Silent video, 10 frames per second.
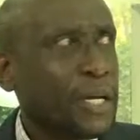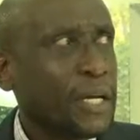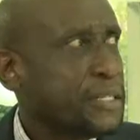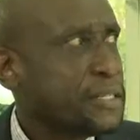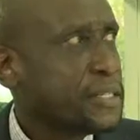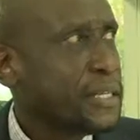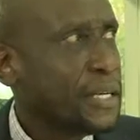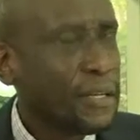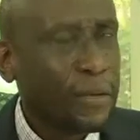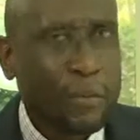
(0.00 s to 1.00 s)
Clays is
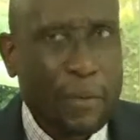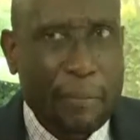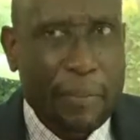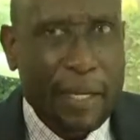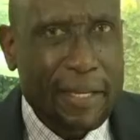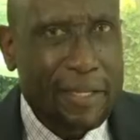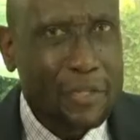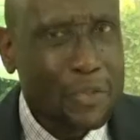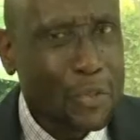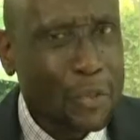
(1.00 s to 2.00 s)
saying, we are making
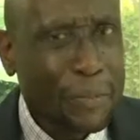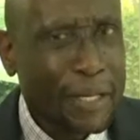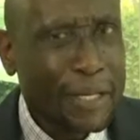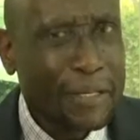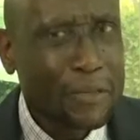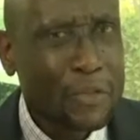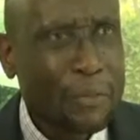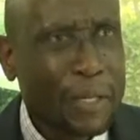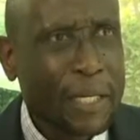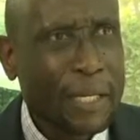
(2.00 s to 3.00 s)
so
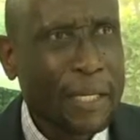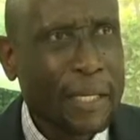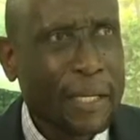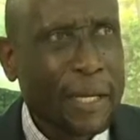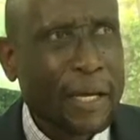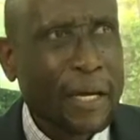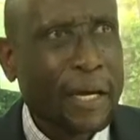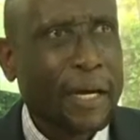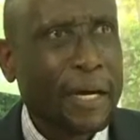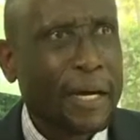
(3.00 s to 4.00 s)
many
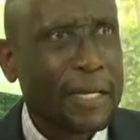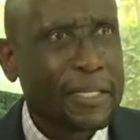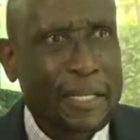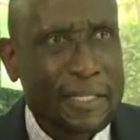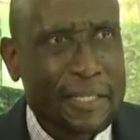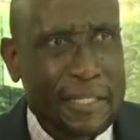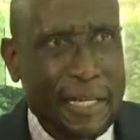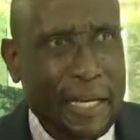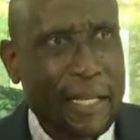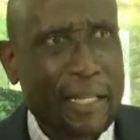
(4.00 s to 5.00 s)
Kajansi
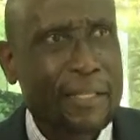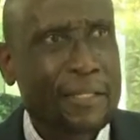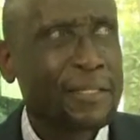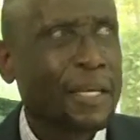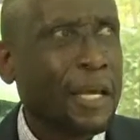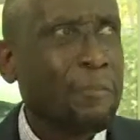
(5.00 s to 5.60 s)
tiles.